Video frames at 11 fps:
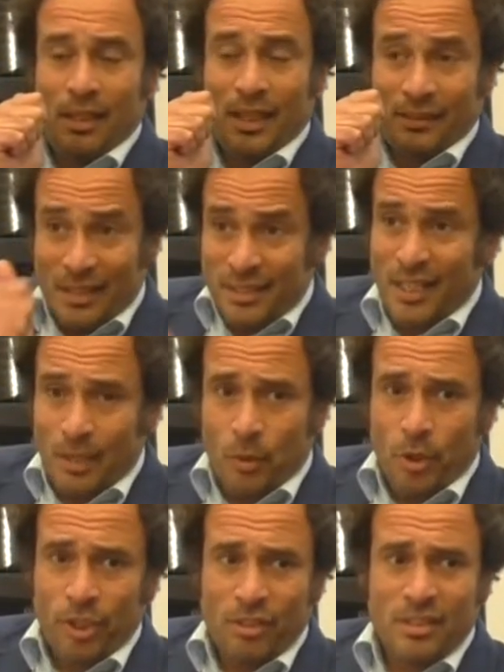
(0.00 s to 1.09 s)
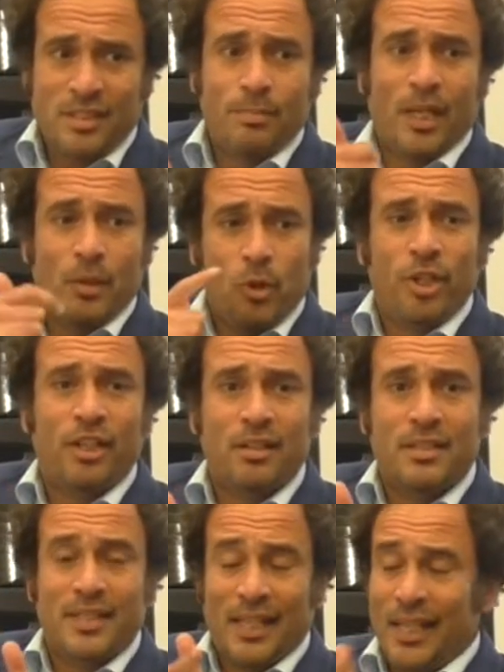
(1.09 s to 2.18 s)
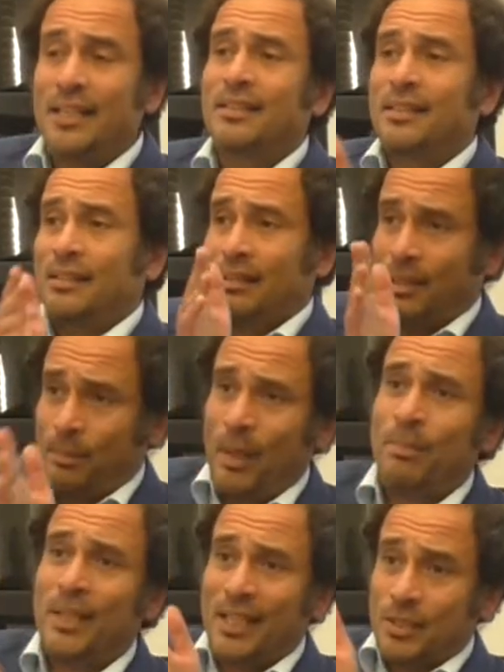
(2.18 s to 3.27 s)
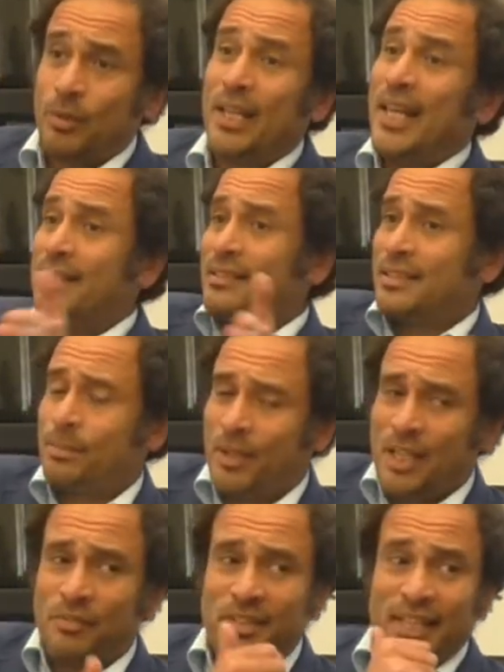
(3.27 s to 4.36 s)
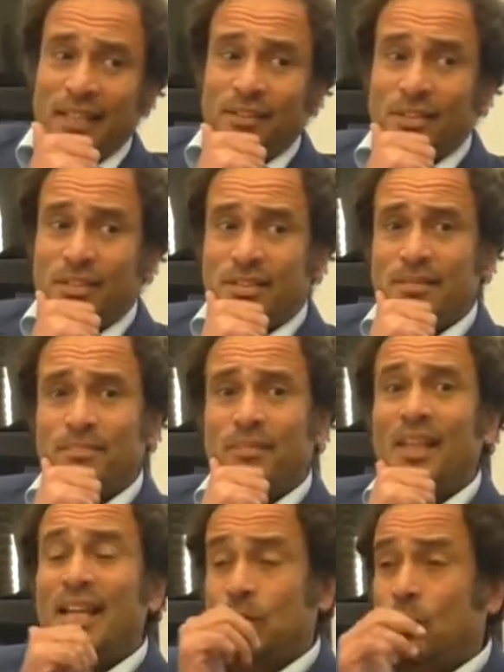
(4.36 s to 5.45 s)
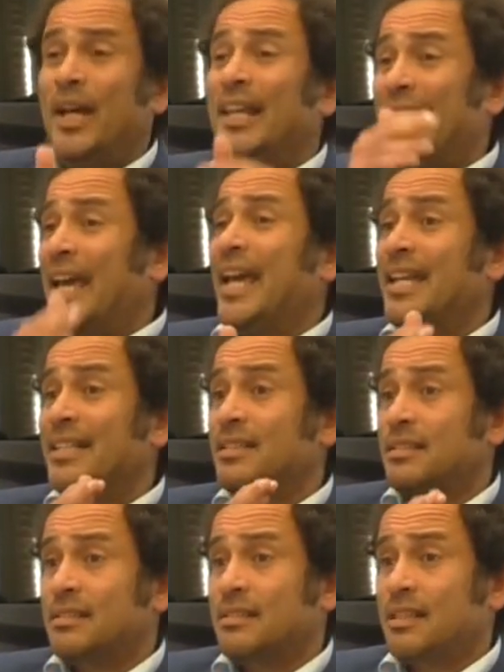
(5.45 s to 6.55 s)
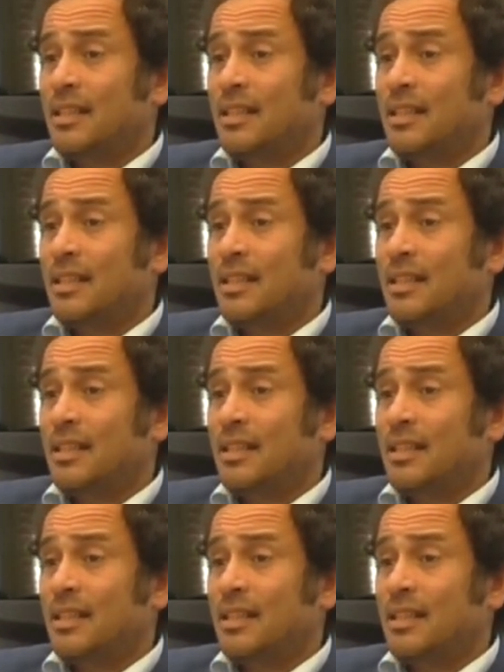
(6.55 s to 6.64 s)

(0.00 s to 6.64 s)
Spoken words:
industrial workers, by workers in the public as well as in the private sector, as well as